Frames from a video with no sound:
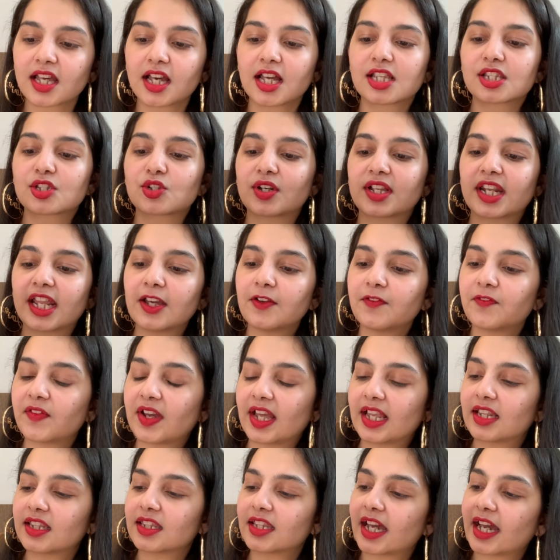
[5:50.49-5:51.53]
So when I
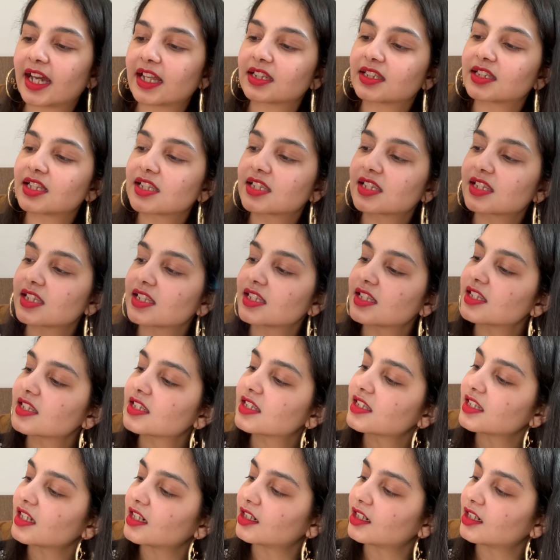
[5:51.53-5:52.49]
felt that this is